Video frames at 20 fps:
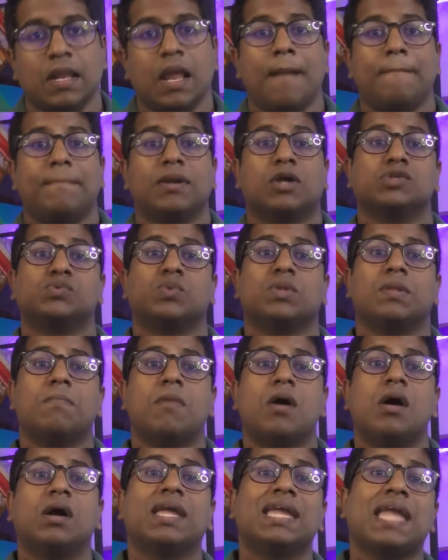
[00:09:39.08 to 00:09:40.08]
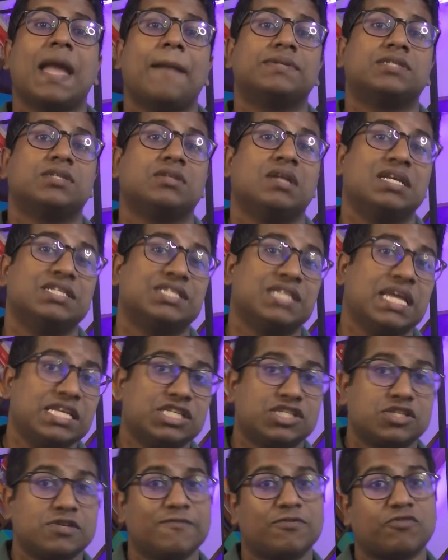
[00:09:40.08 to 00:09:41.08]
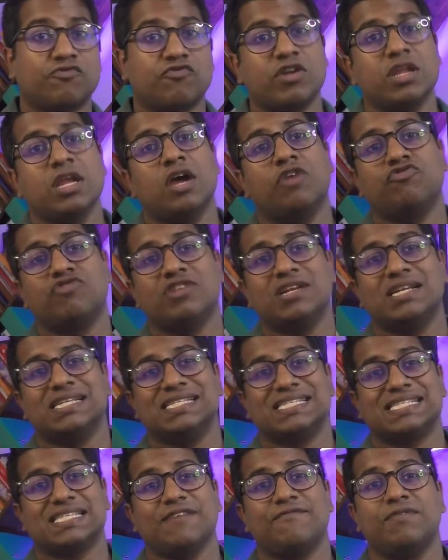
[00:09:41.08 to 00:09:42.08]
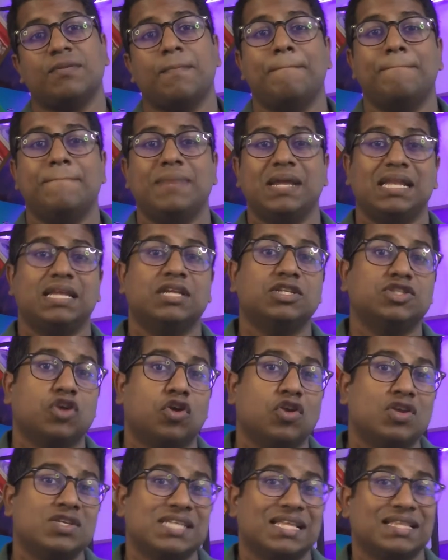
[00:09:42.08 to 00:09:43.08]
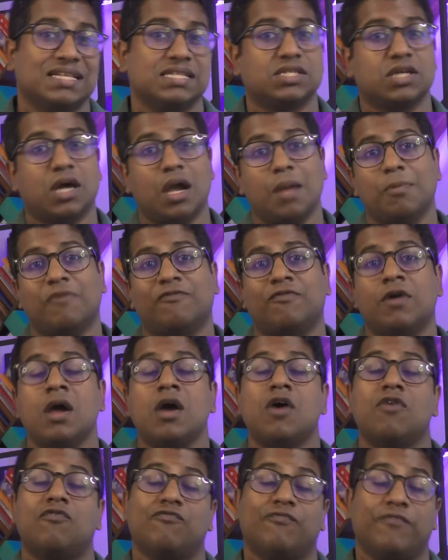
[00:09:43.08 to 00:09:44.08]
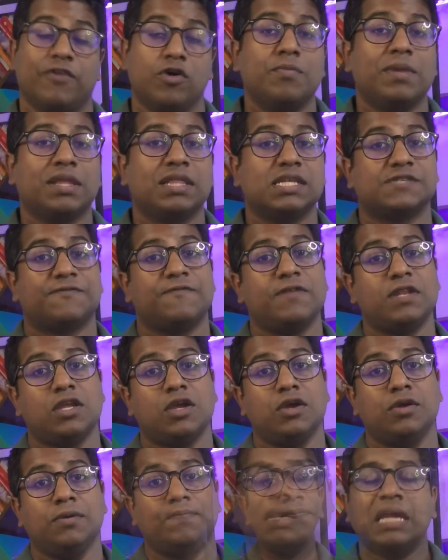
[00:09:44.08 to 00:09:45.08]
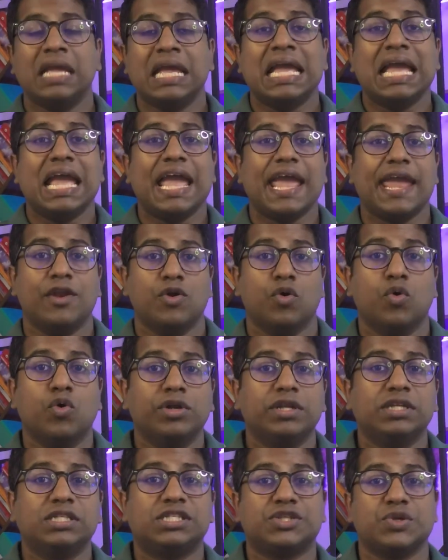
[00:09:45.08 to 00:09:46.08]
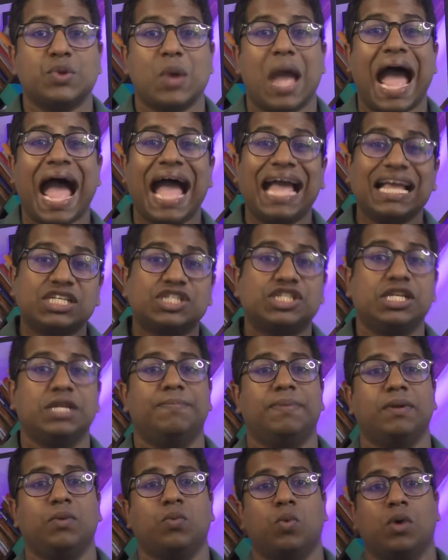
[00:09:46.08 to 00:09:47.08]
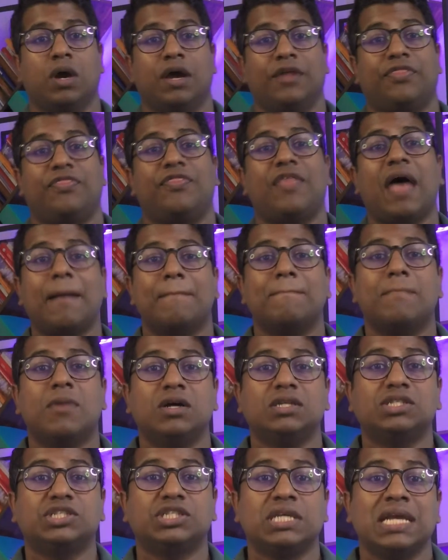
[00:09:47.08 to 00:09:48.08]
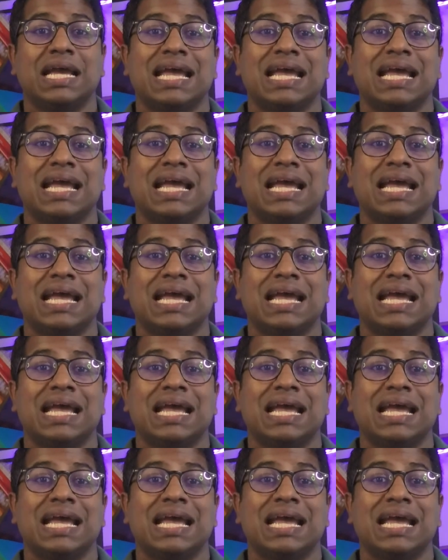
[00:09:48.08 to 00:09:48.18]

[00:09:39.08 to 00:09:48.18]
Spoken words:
because with a market capitalization of $307 billion at the time of filming this video, in order to actually be worth that much,